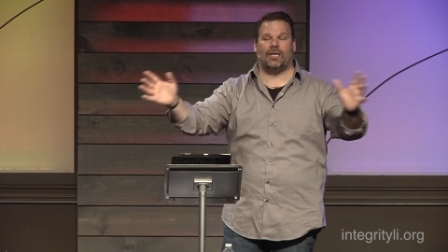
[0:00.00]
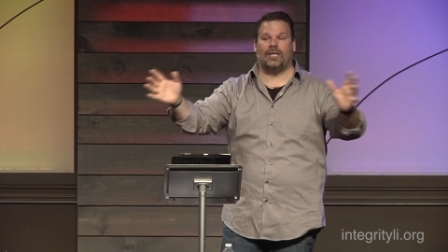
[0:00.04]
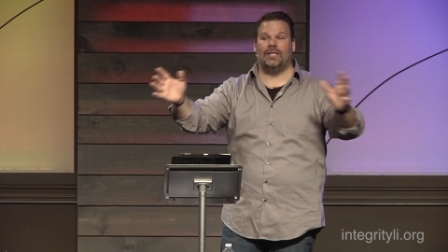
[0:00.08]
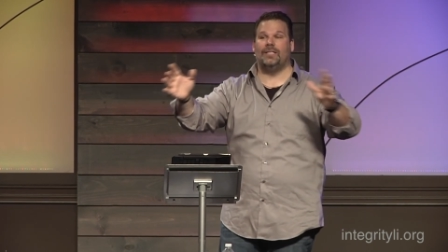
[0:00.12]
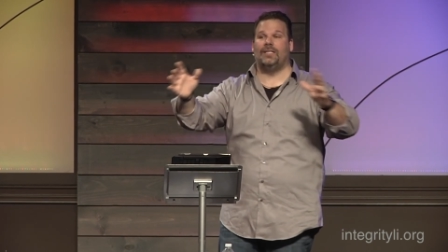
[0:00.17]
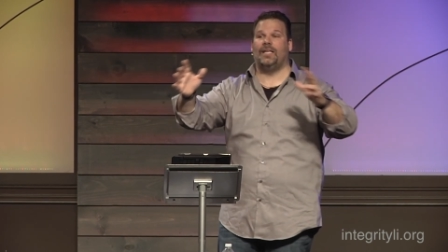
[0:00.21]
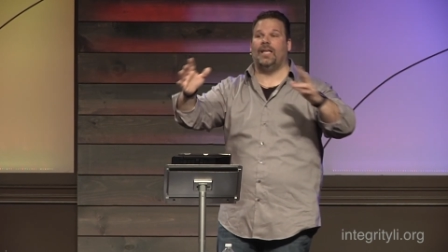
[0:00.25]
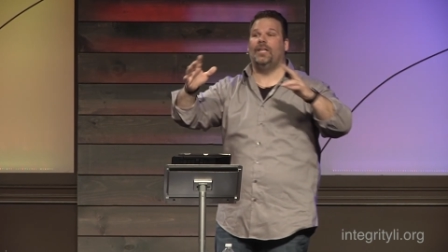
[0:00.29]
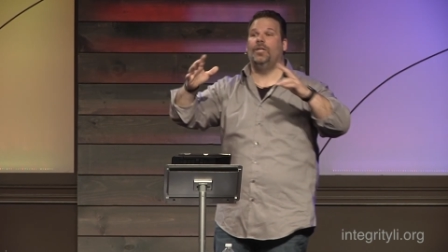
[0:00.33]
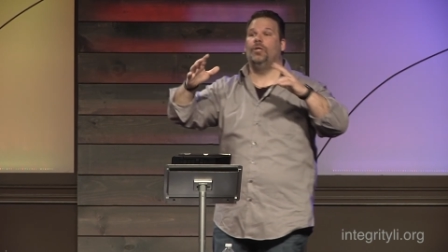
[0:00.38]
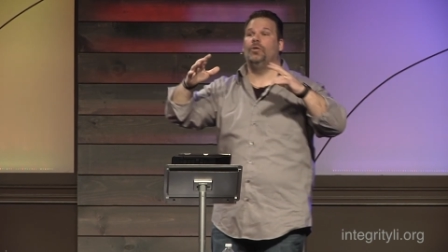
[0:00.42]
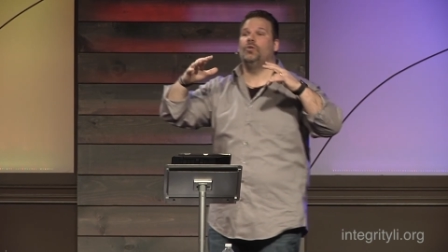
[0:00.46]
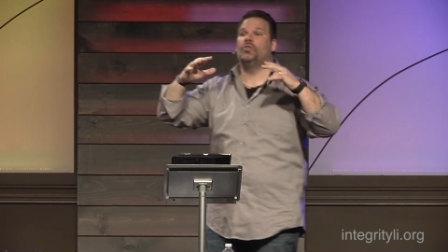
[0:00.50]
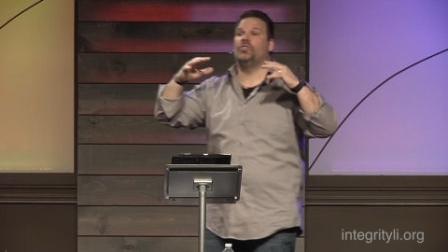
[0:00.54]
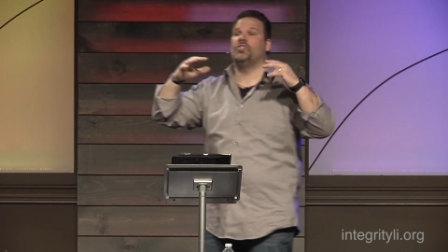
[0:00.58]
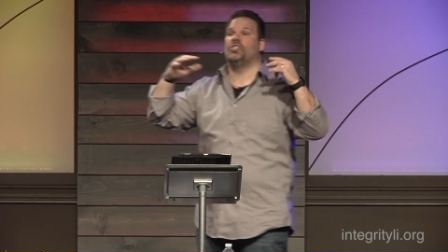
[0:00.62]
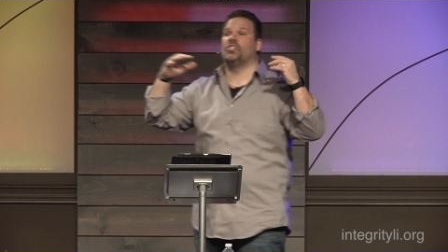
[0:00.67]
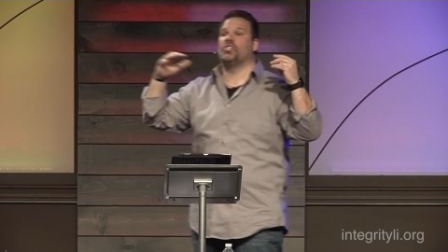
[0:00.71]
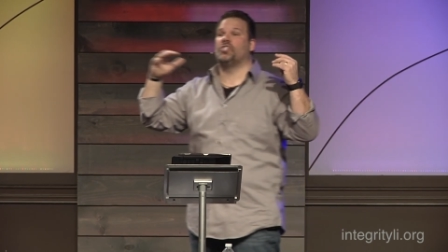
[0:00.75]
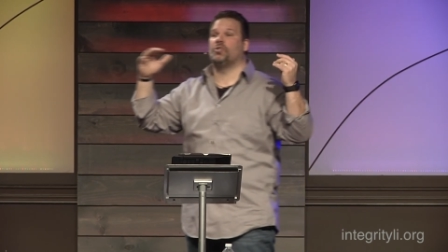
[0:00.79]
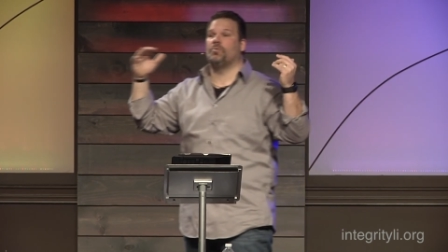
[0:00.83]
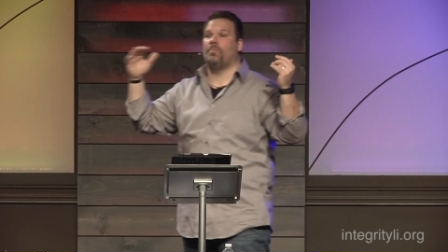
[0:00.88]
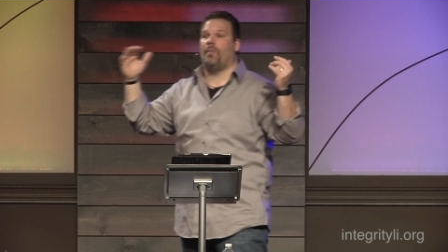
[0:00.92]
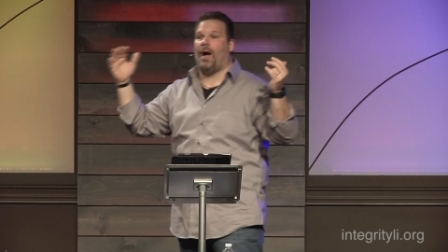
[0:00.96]
continues to
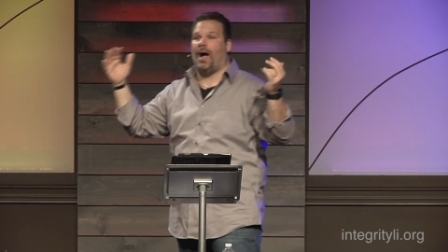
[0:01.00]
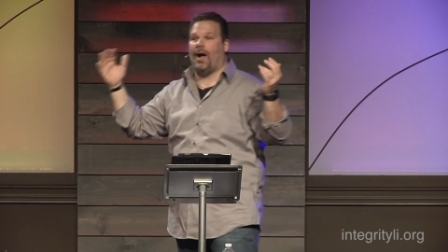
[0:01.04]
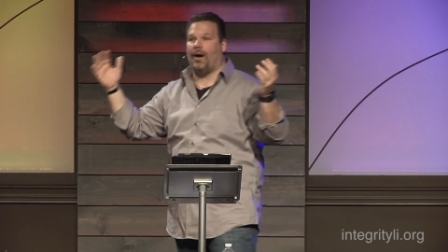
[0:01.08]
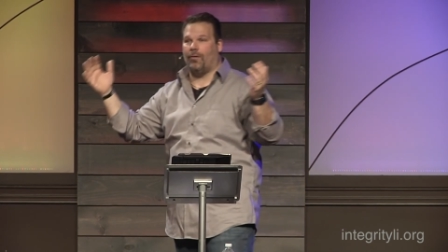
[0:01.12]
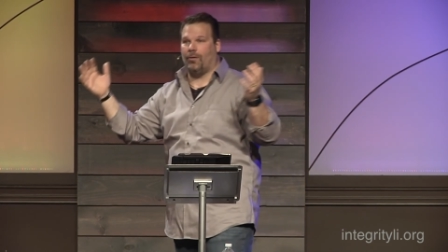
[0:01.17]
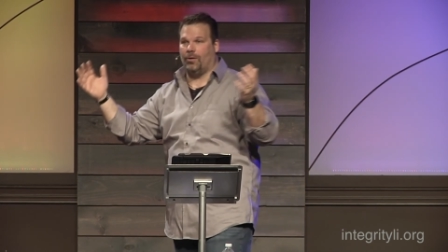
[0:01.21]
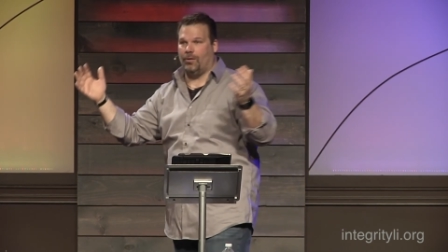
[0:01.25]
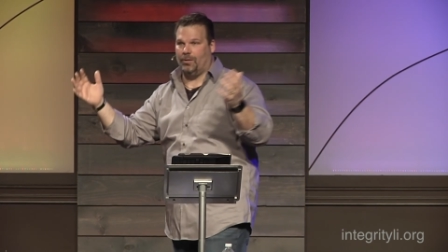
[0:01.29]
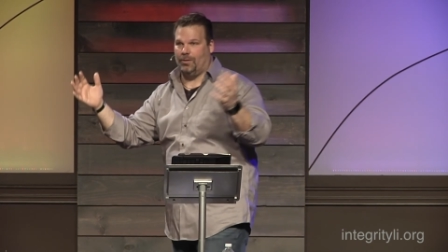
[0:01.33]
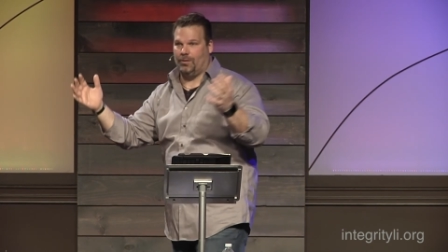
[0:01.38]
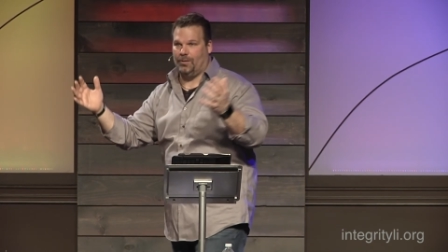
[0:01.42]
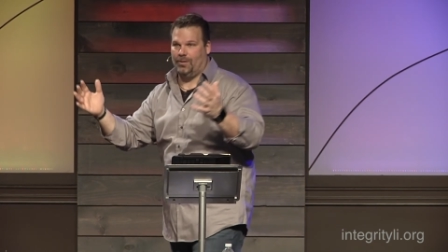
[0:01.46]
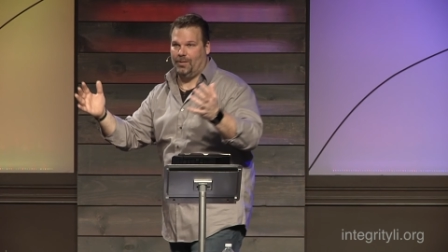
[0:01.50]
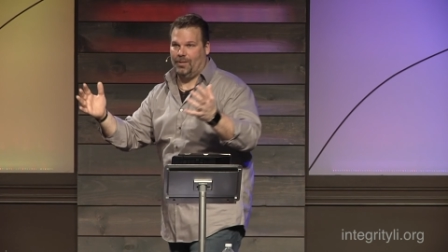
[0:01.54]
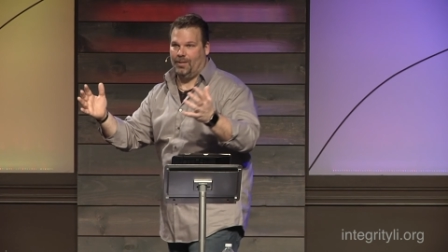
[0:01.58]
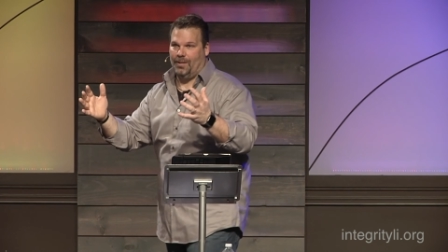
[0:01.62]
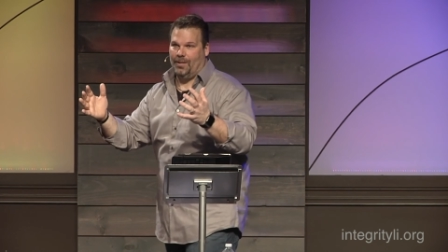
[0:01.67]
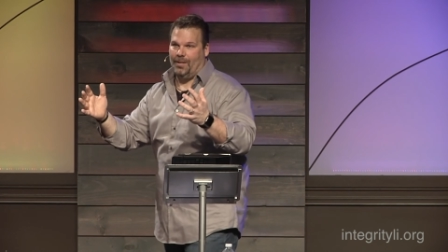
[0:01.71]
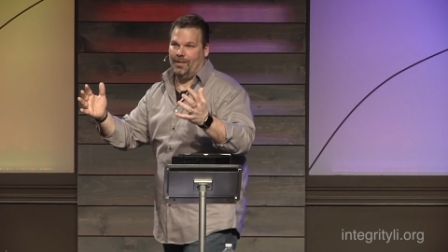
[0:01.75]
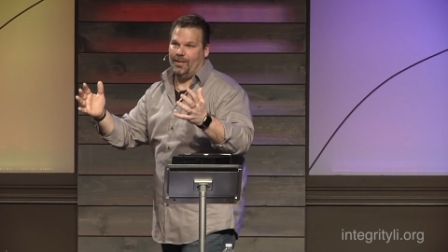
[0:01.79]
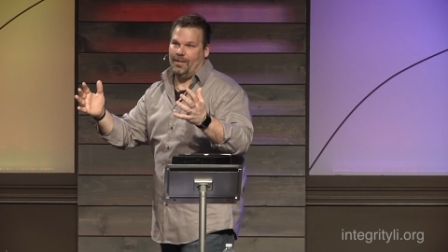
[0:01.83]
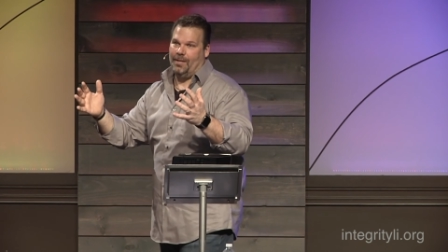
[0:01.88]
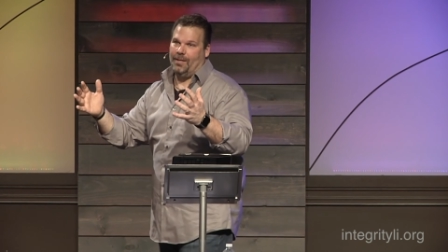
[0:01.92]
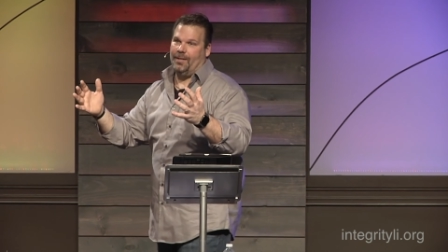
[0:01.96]
spiral
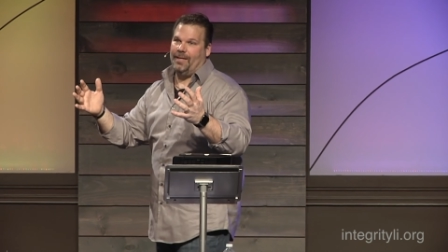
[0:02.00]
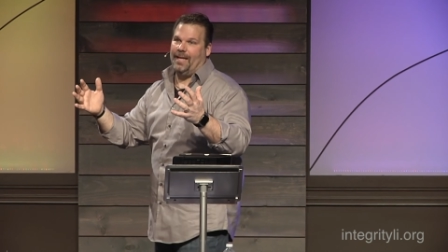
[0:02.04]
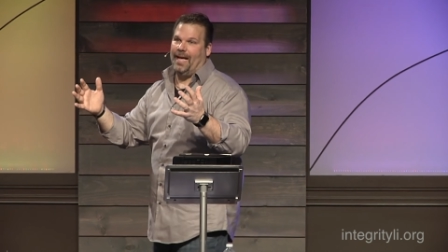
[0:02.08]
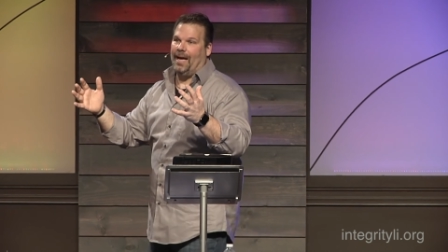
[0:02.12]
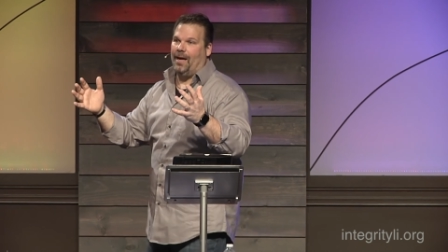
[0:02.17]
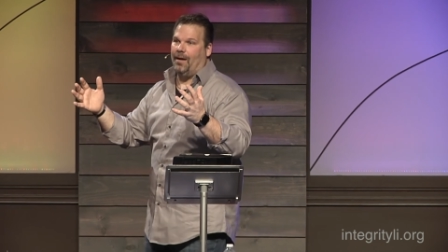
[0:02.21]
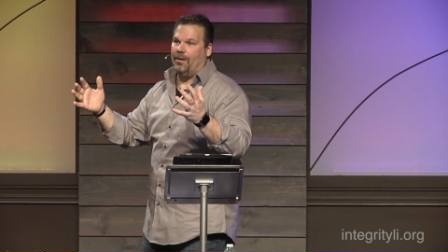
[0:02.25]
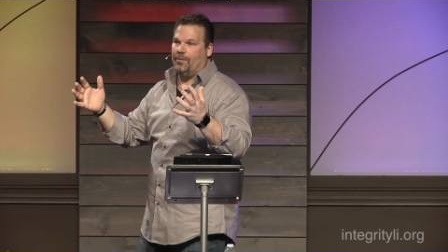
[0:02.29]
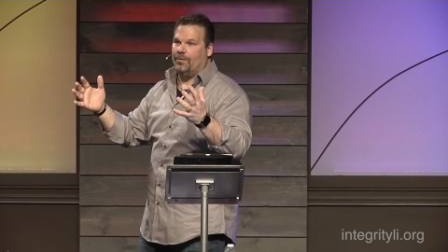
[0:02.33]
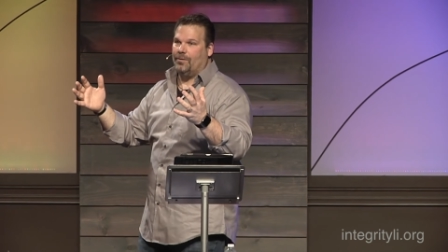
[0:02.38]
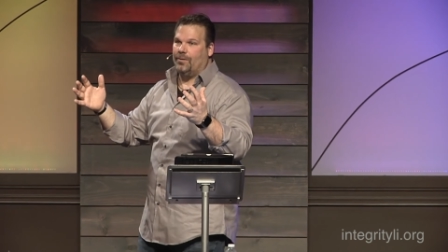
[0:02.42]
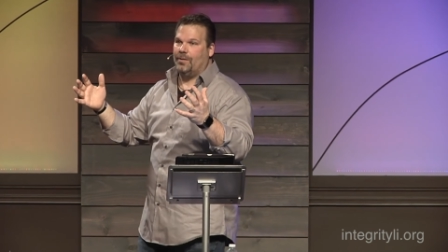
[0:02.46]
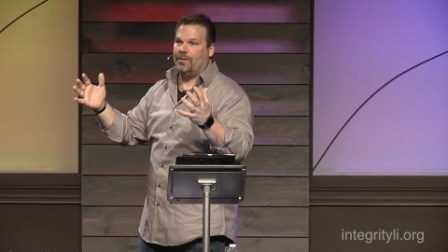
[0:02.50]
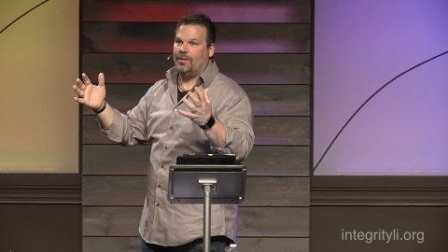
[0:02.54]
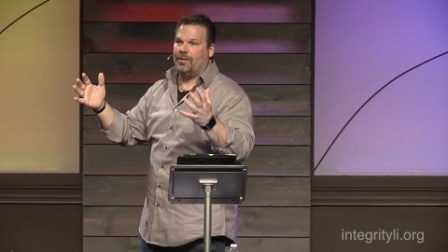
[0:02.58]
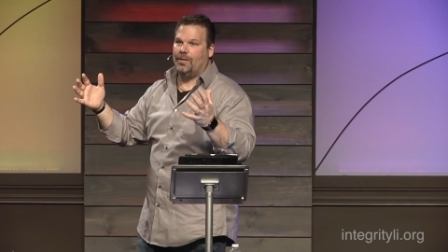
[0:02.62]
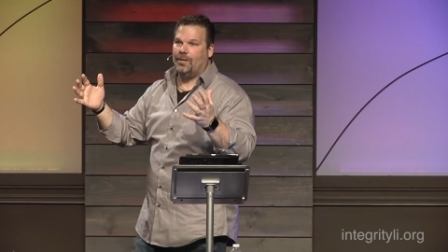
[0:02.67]
down,